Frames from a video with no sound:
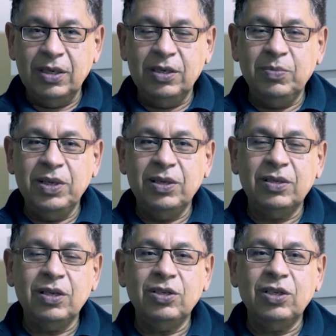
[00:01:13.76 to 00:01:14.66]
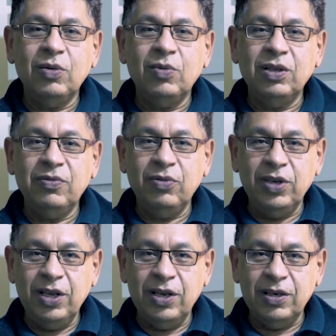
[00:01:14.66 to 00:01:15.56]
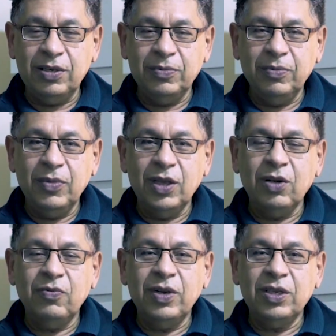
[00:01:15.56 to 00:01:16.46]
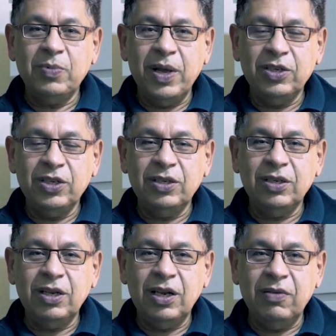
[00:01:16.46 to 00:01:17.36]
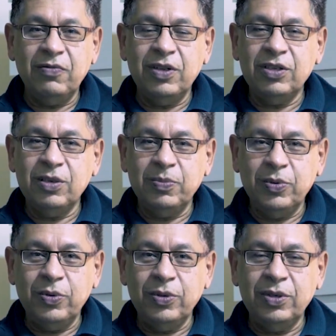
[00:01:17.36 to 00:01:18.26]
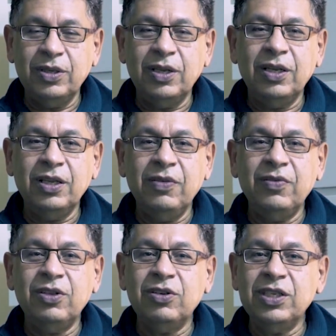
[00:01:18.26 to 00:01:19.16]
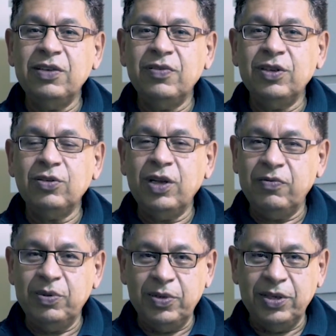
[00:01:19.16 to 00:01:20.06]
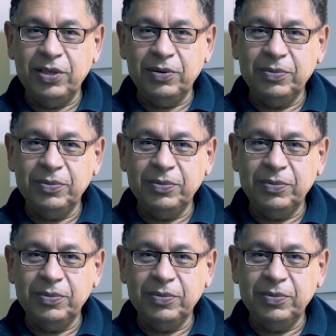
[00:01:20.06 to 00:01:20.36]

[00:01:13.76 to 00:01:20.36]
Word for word: It's been such a wonderful year of expansion and love and support and giving and receiving to everybody.